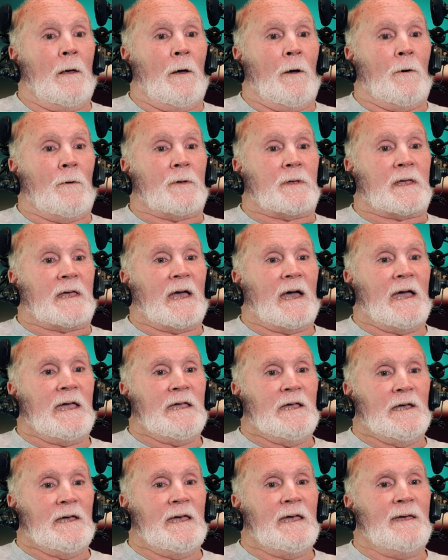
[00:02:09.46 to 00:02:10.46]

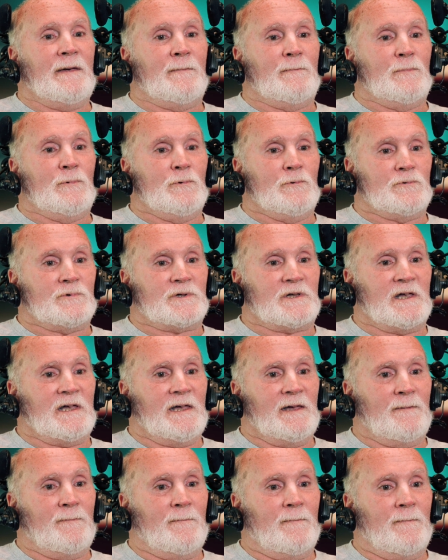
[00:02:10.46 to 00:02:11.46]
Okay, Him, who's
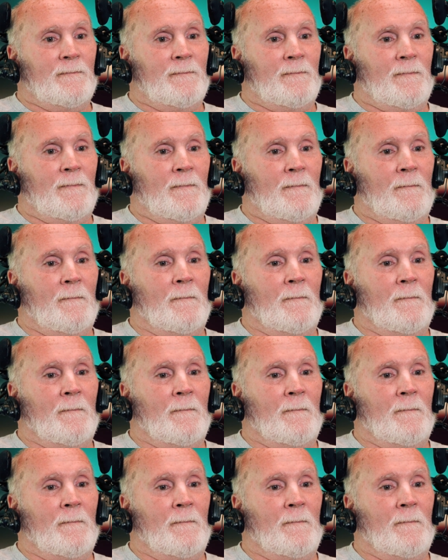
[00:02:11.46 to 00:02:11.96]
Him?